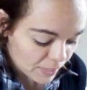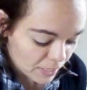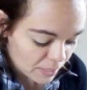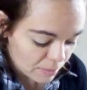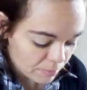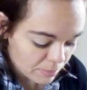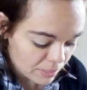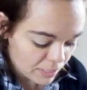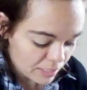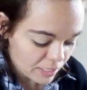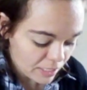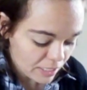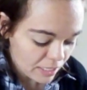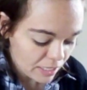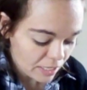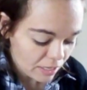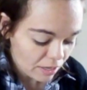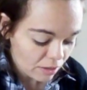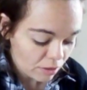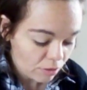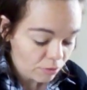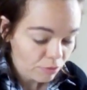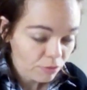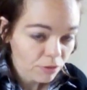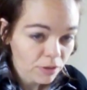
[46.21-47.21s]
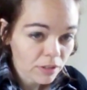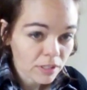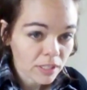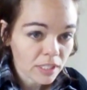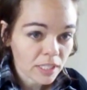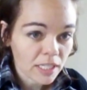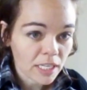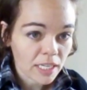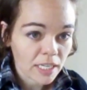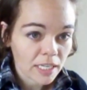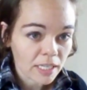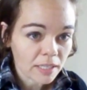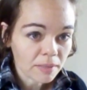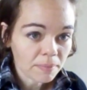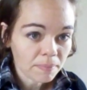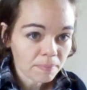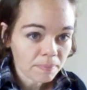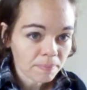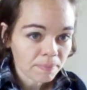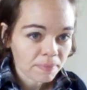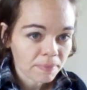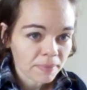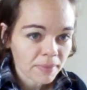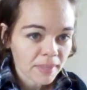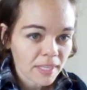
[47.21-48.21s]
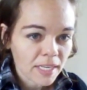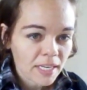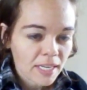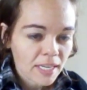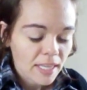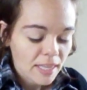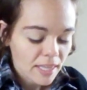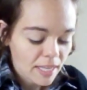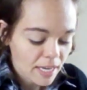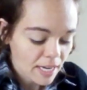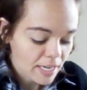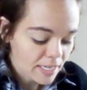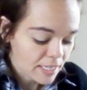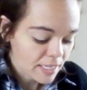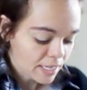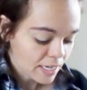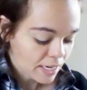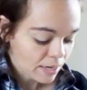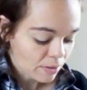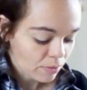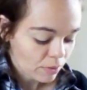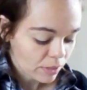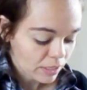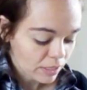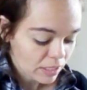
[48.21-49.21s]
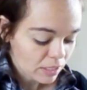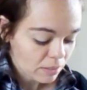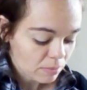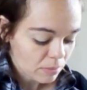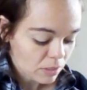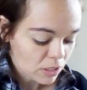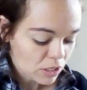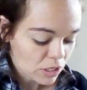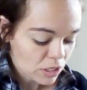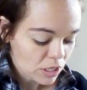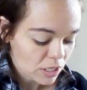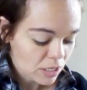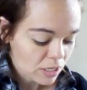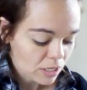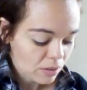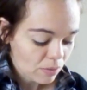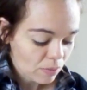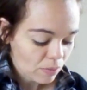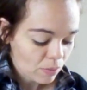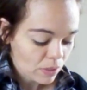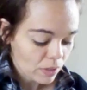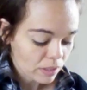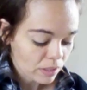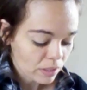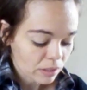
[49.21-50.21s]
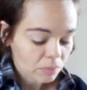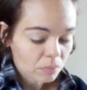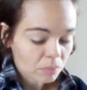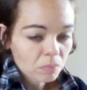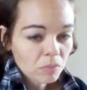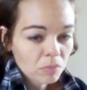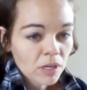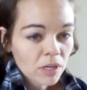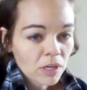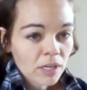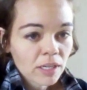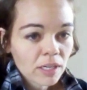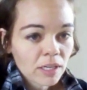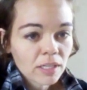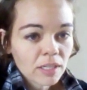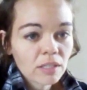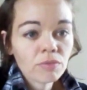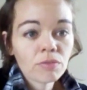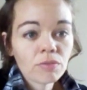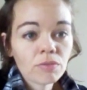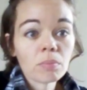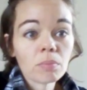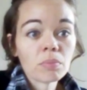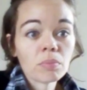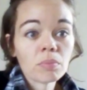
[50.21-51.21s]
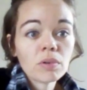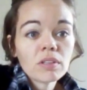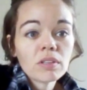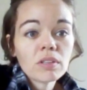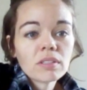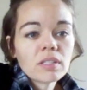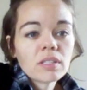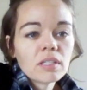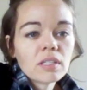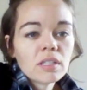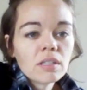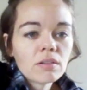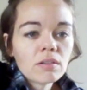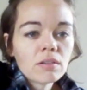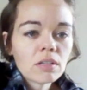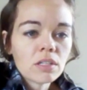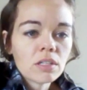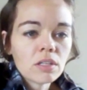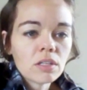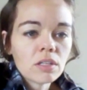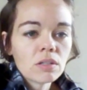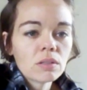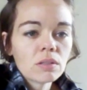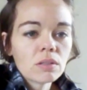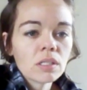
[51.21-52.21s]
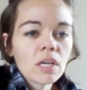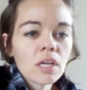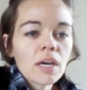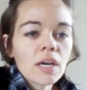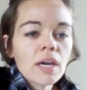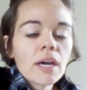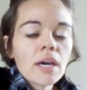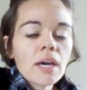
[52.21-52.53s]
me see. The first thing that I wanted to mention was different books that you can use.